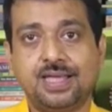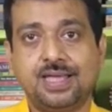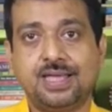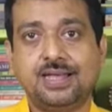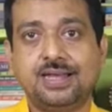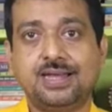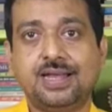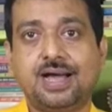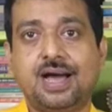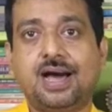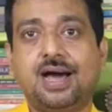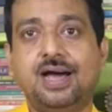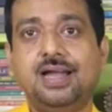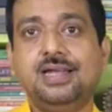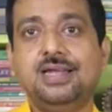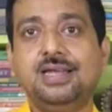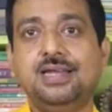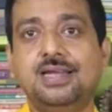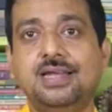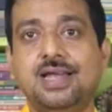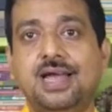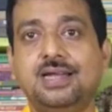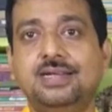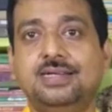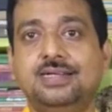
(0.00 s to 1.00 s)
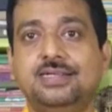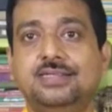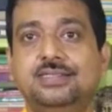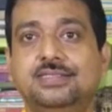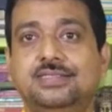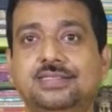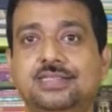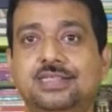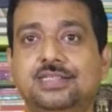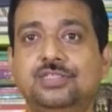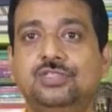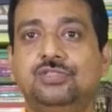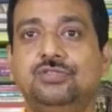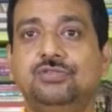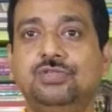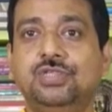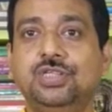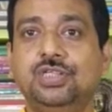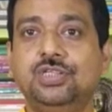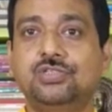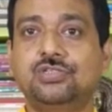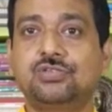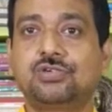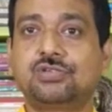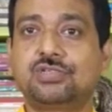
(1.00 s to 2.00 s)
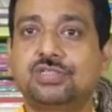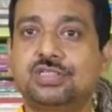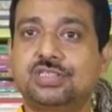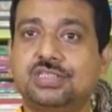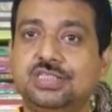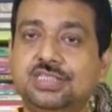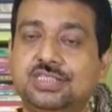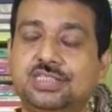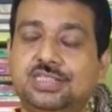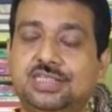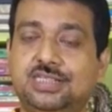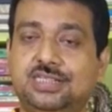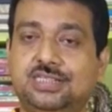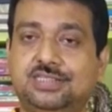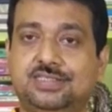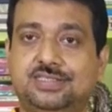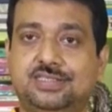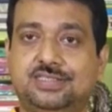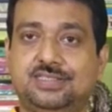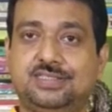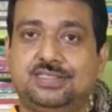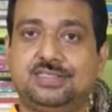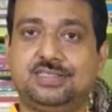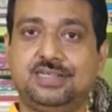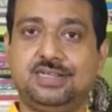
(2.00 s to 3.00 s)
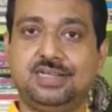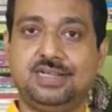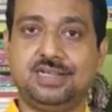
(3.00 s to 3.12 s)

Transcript: In early 19th century, he saw three things: